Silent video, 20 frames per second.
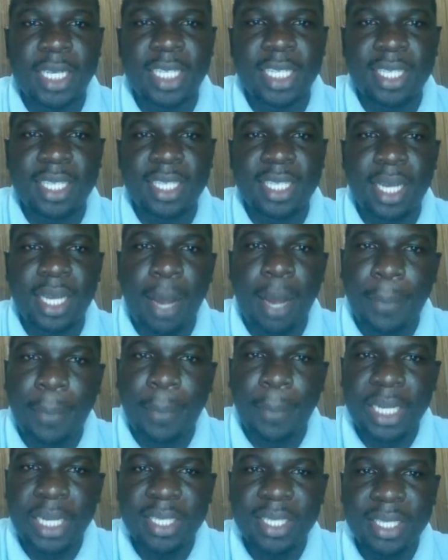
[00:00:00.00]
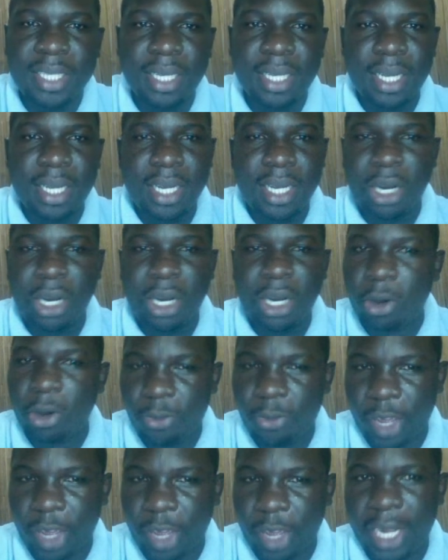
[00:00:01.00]
that is a pass
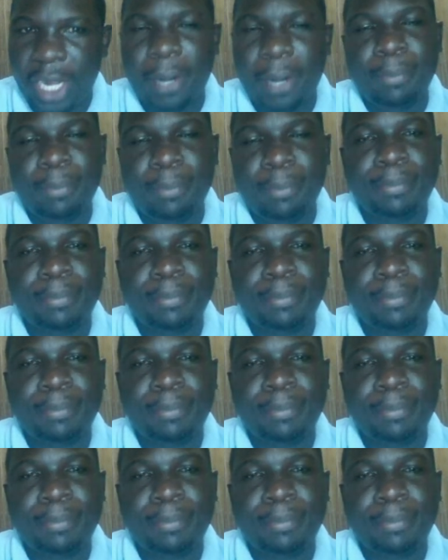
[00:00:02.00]
or fail.